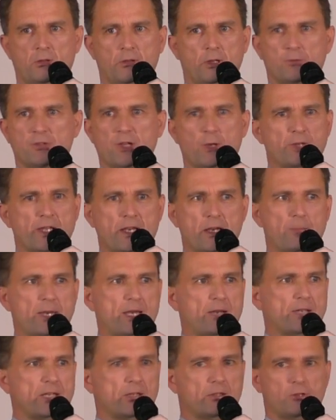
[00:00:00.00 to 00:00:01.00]
There's no doubt
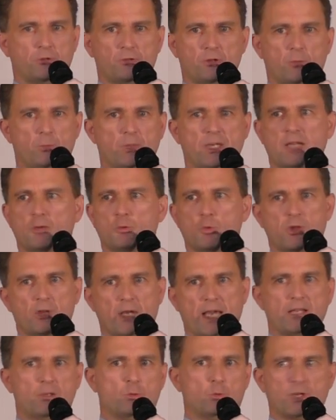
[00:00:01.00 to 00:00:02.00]
about it, because we'd had
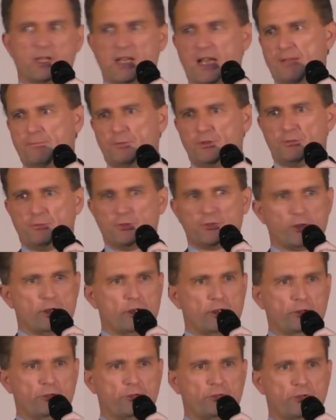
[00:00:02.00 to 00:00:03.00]
all the canvassing
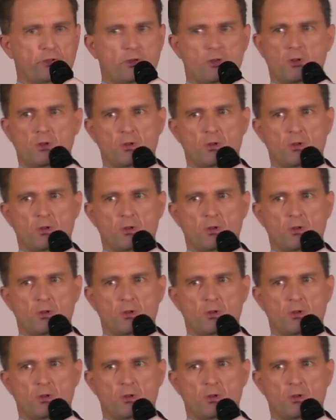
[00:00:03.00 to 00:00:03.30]
returns